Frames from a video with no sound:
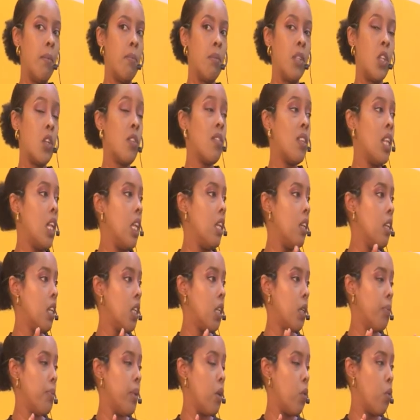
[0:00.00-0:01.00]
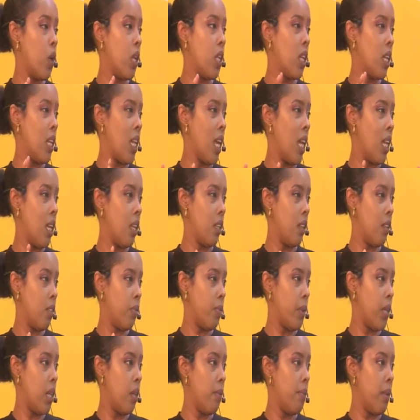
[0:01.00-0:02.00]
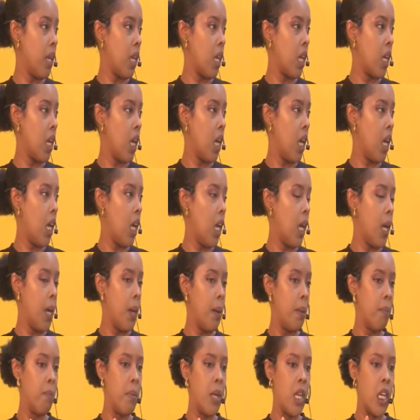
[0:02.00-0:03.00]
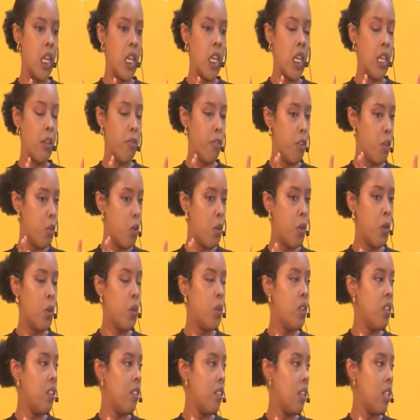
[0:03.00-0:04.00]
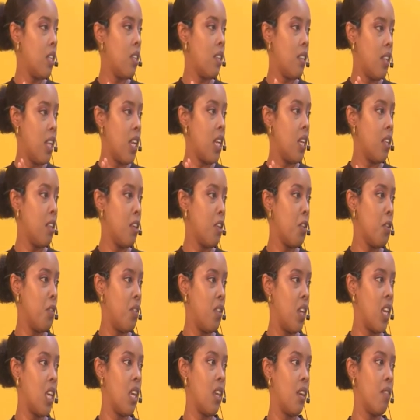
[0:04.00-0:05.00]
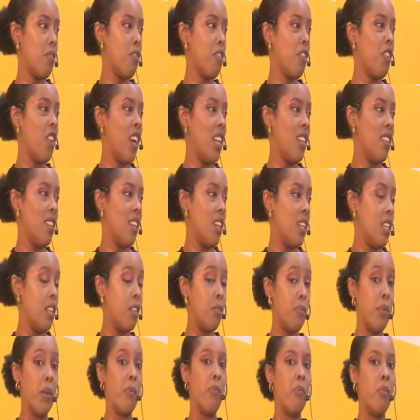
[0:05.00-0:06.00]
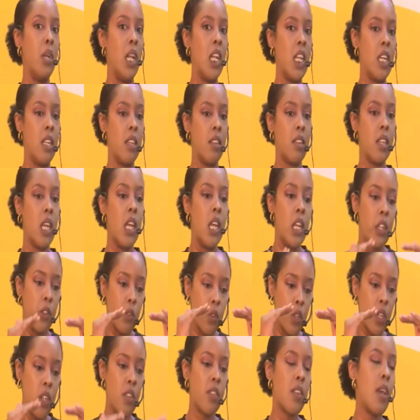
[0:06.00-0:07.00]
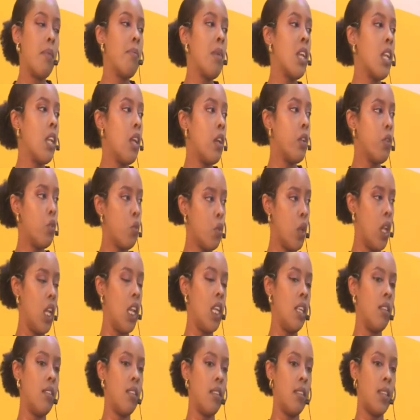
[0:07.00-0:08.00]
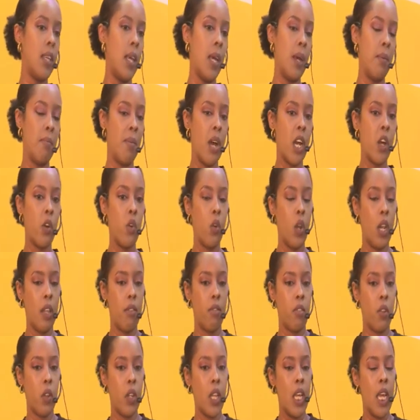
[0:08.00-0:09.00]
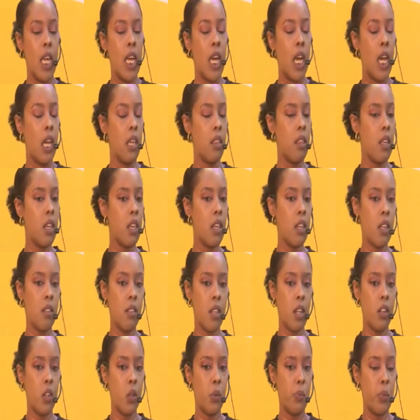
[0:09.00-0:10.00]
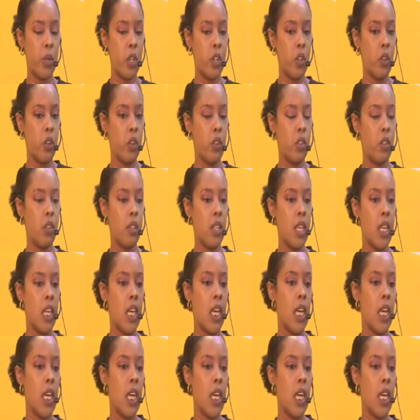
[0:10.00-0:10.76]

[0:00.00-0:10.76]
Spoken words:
just the leadership in Rwanda in handling this pandemic, if you don't notice it, then I think you're taking it for granted. It's been brilliant. So just coming down to a less macro level, I think as entrepreneurs,